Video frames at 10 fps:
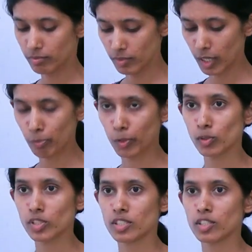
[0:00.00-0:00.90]
The
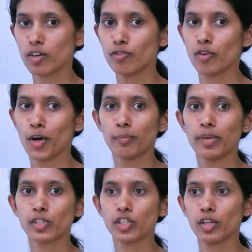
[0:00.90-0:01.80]
process of
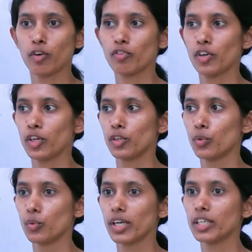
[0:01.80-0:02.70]
formation of your
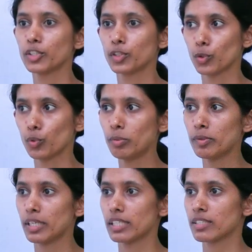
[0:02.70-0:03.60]
neural tube
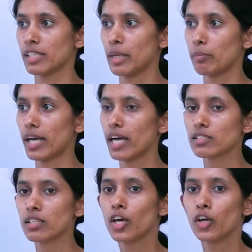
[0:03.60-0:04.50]
is named
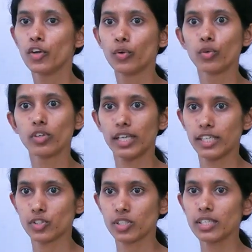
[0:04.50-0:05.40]
as
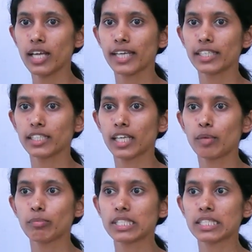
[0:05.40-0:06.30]
neurulation, and it
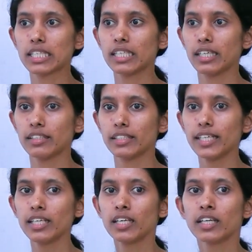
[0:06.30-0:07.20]
can be seen in the